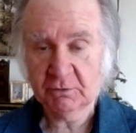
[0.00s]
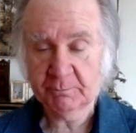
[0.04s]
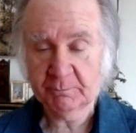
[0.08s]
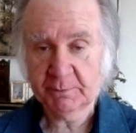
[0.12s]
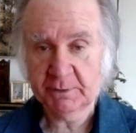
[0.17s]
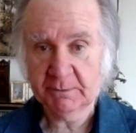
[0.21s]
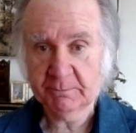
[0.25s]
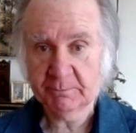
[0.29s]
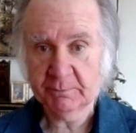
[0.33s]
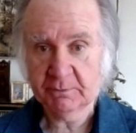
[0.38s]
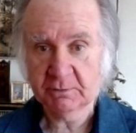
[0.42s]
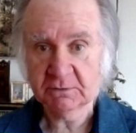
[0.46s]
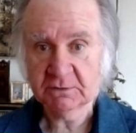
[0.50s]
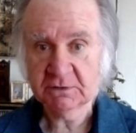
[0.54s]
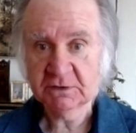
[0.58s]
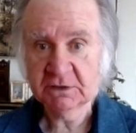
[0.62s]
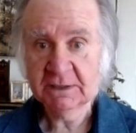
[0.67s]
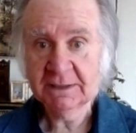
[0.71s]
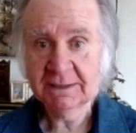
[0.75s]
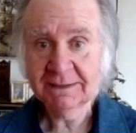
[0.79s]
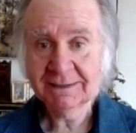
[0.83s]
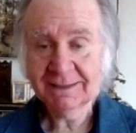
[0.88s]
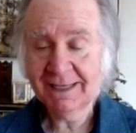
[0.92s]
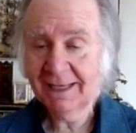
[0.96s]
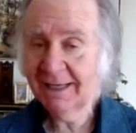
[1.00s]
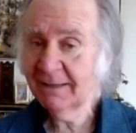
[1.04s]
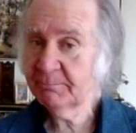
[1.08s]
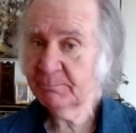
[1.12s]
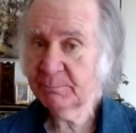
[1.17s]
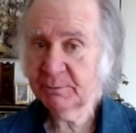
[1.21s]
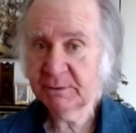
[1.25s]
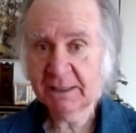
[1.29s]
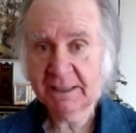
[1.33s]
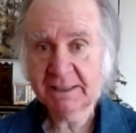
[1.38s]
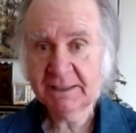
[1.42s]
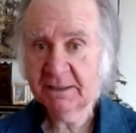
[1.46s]
people. They had
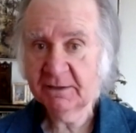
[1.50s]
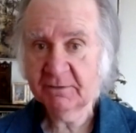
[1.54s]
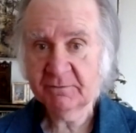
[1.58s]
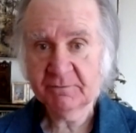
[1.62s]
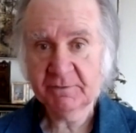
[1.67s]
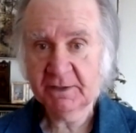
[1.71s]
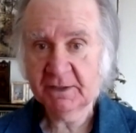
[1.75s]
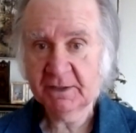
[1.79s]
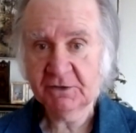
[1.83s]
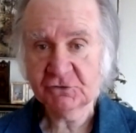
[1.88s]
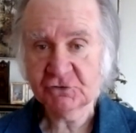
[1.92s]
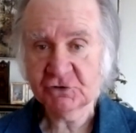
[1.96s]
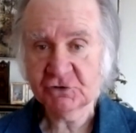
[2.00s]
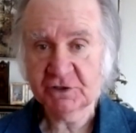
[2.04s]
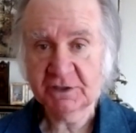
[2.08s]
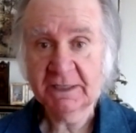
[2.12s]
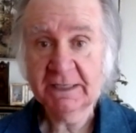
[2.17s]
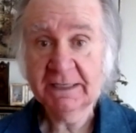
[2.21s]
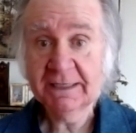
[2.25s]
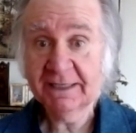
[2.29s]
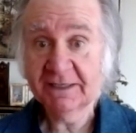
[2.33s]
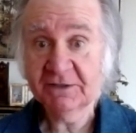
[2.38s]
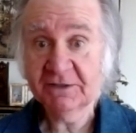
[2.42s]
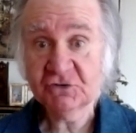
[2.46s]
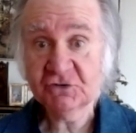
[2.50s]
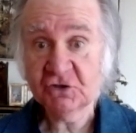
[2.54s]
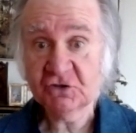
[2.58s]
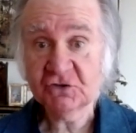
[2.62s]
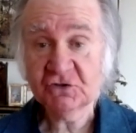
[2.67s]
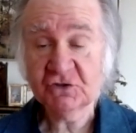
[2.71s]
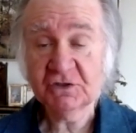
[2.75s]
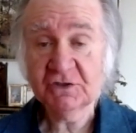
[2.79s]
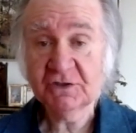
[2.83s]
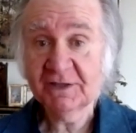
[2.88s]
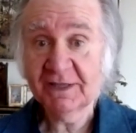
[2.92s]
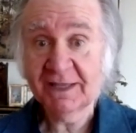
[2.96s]
plenty of energy. It's just
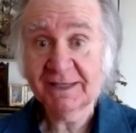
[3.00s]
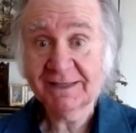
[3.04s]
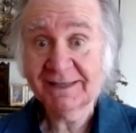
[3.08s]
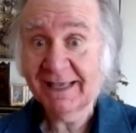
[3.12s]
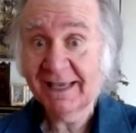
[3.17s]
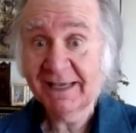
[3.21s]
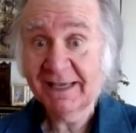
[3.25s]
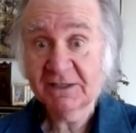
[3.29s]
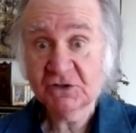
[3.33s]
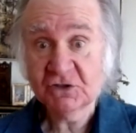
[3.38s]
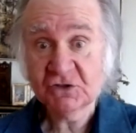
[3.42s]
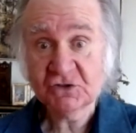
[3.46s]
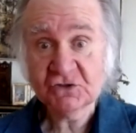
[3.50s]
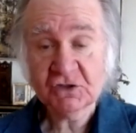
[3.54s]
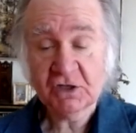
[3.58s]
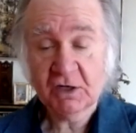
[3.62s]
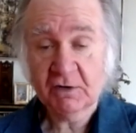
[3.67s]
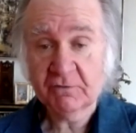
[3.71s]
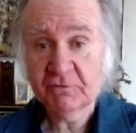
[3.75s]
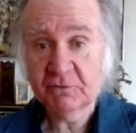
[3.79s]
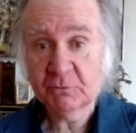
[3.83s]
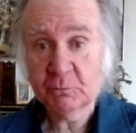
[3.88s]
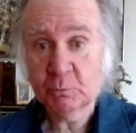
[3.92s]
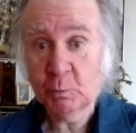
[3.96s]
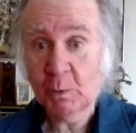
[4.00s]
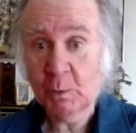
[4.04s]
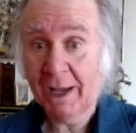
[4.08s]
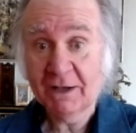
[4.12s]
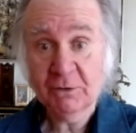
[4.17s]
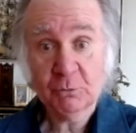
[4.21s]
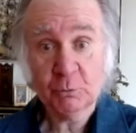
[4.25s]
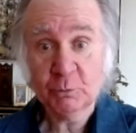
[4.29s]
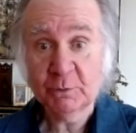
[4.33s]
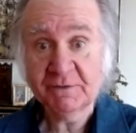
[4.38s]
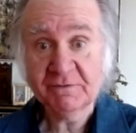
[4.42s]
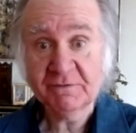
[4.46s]
that they had discovered how
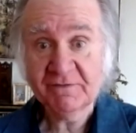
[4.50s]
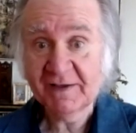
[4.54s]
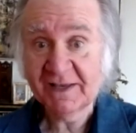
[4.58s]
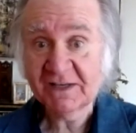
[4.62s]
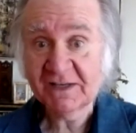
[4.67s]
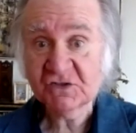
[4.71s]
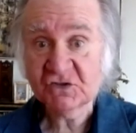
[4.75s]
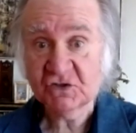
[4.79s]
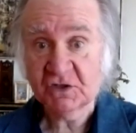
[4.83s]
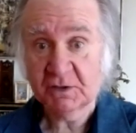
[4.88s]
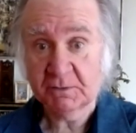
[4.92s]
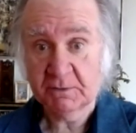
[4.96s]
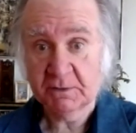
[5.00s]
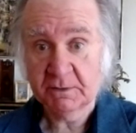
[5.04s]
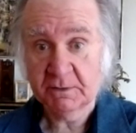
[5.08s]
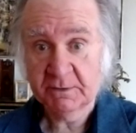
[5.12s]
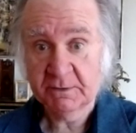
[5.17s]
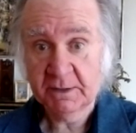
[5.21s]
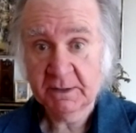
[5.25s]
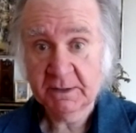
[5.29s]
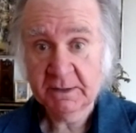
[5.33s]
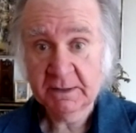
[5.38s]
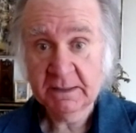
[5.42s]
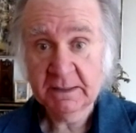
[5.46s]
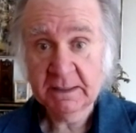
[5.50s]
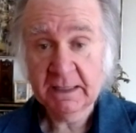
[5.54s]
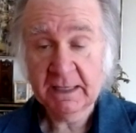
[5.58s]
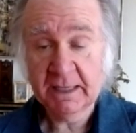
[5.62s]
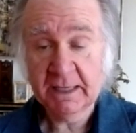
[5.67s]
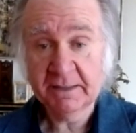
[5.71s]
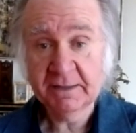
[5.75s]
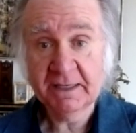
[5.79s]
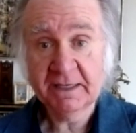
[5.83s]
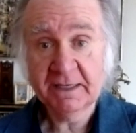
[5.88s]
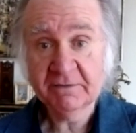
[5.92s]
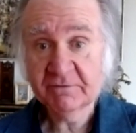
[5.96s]
to invest it,
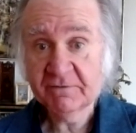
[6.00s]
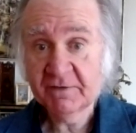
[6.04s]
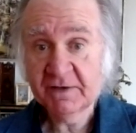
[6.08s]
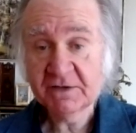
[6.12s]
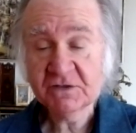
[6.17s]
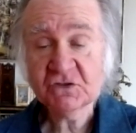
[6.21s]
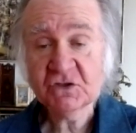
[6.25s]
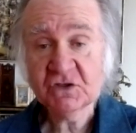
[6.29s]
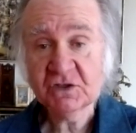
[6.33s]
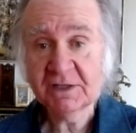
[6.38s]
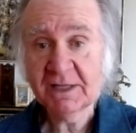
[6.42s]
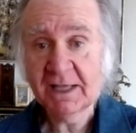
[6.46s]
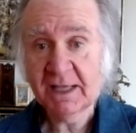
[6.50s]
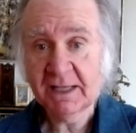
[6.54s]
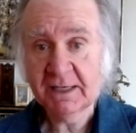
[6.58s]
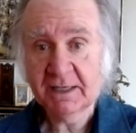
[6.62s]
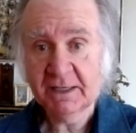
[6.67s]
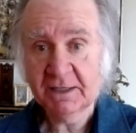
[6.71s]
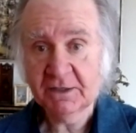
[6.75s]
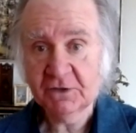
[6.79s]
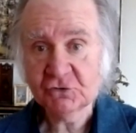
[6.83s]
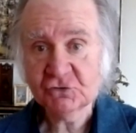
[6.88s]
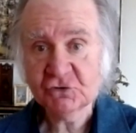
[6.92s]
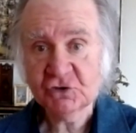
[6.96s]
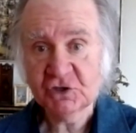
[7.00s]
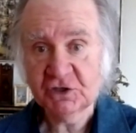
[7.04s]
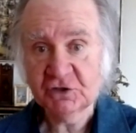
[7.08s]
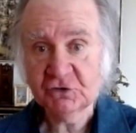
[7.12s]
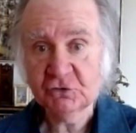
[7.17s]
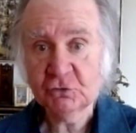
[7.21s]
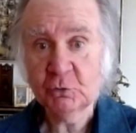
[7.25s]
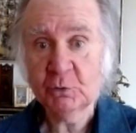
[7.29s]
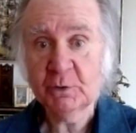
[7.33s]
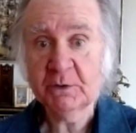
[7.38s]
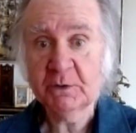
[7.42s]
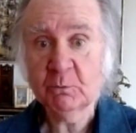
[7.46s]
and they invested that energy in
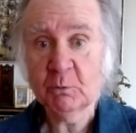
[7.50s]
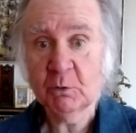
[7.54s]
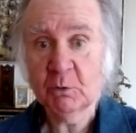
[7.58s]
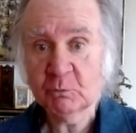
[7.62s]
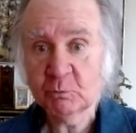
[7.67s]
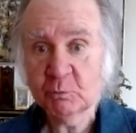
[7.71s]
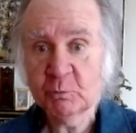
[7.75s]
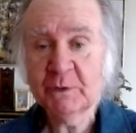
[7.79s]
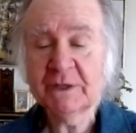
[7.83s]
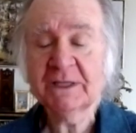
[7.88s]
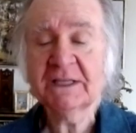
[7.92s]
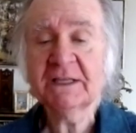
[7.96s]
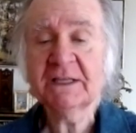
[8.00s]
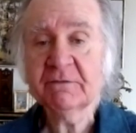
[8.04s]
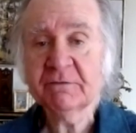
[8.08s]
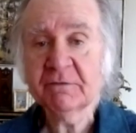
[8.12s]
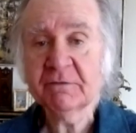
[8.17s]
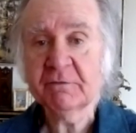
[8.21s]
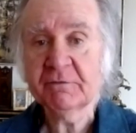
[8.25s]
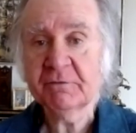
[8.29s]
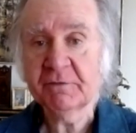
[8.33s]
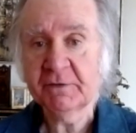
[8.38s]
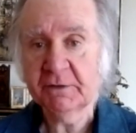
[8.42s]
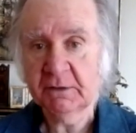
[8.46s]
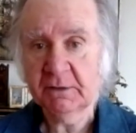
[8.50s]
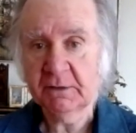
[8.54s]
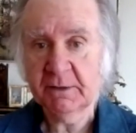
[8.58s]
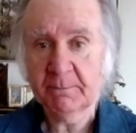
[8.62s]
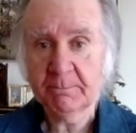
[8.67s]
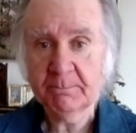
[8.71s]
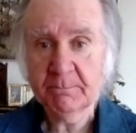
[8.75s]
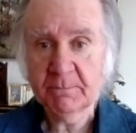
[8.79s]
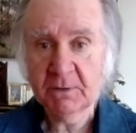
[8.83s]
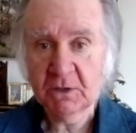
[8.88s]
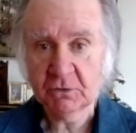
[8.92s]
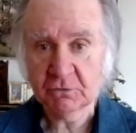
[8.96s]
doing what really fulfilled them
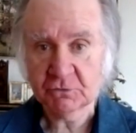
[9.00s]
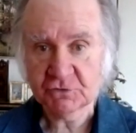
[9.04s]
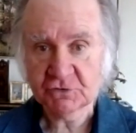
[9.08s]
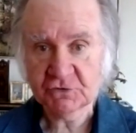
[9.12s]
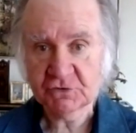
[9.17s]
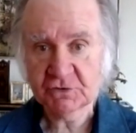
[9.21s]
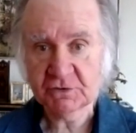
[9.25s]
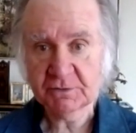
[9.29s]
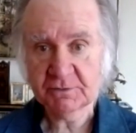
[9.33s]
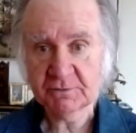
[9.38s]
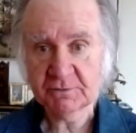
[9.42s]
most.